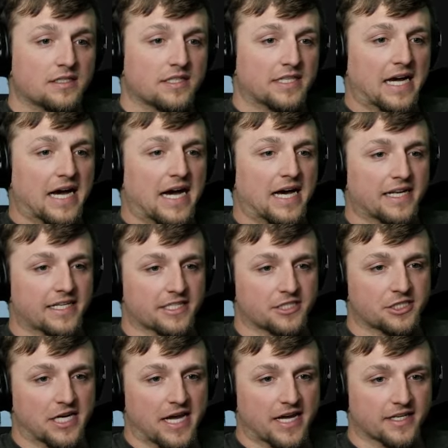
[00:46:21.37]
Got it,
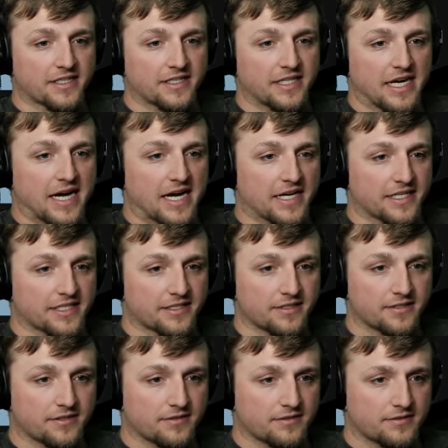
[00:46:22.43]
chat. Got it.